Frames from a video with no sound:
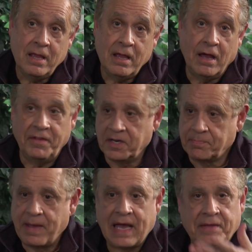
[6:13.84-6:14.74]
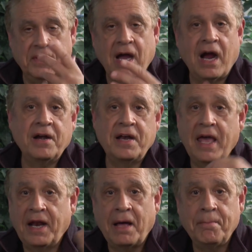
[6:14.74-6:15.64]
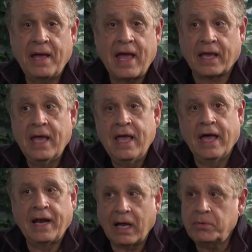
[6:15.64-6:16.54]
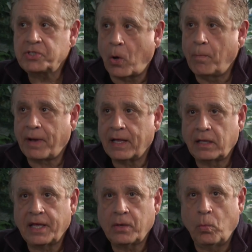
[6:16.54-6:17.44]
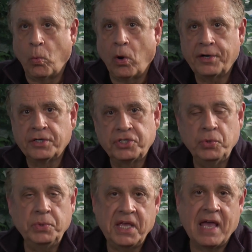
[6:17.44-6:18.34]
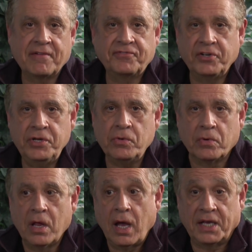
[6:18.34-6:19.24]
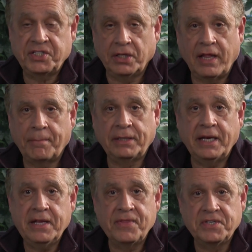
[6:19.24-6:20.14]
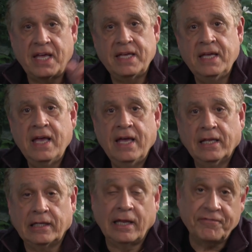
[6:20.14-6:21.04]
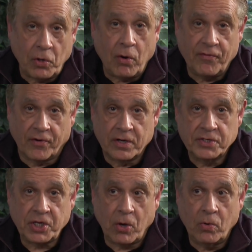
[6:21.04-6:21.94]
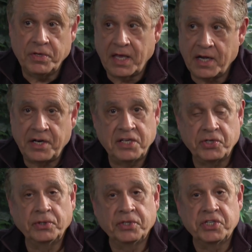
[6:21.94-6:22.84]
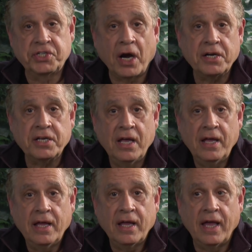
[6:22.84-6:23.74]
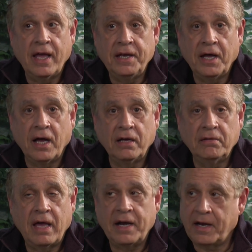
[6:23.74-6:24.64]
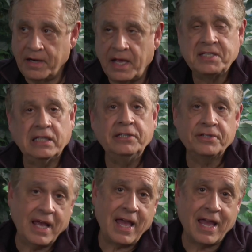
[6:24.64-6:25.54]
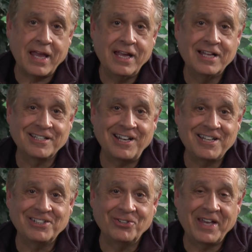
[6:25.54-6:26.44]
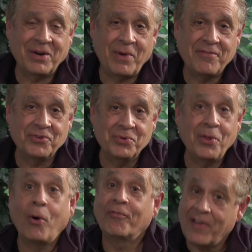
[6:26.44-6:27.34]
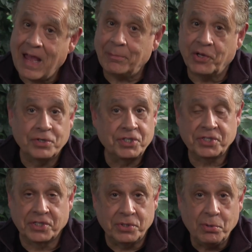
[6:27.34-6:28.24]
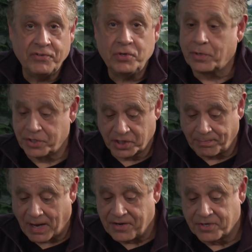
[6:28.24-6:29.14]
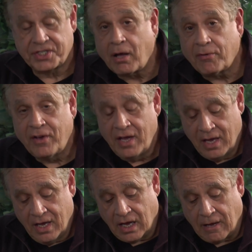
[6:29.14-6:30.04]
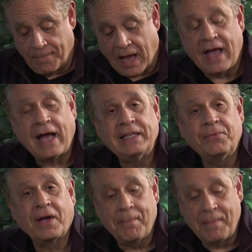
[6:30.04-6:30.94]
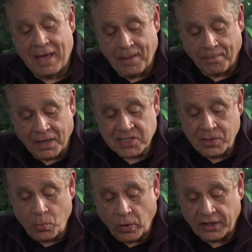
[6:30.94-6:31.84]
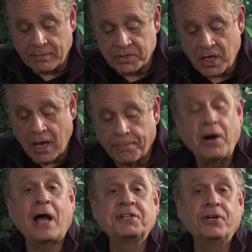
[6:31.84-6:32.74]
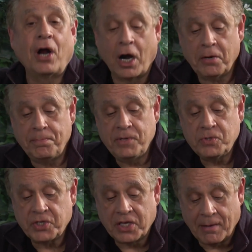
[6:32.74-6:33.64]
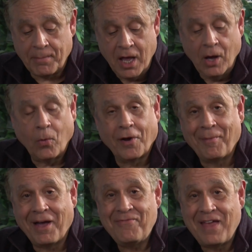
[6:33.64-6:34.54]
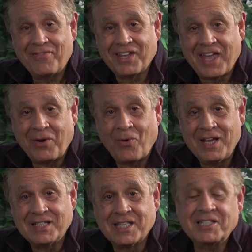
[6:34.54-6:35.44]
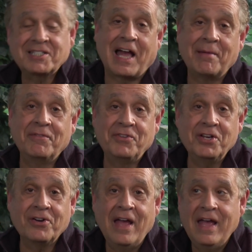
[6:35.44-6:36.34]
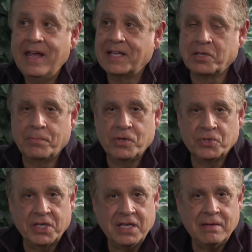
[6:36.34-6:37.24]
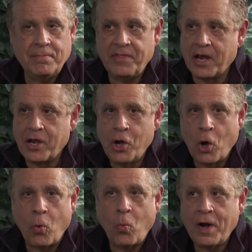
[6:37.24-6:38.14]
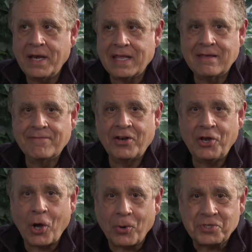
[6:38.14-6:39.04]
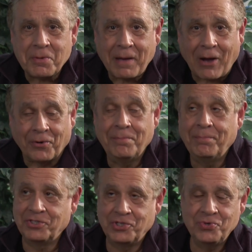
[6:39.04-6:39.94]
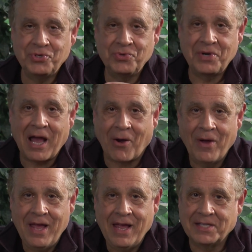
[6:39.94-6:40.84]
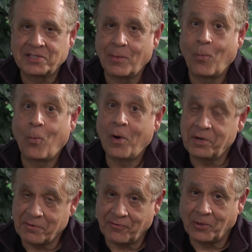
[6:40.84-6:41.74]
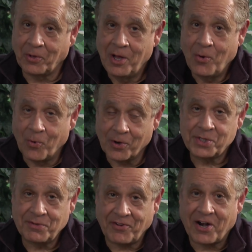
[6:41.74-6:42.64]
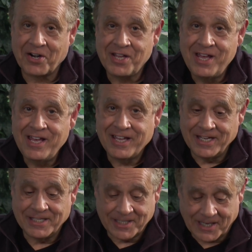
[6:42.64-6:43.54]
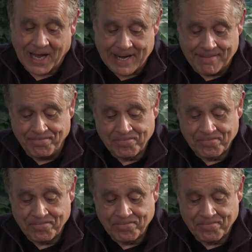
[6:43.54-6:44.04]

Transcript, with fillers: and then it's back in the car and head on back. And I was home by like one or two in the afternoon. I still had plenty of the day left over. So you get a nice early start, and, uh, and on a nice clear day, it's a nice little getaway for you and the whole family, or just the two of you, or just by yourself. Um, I highly recommend the Munson Williams Proctor Art Museum, one of my favorite getaways this time of year. It's a museum that no one even knows about, but you do now, and some wonderful works of art inside.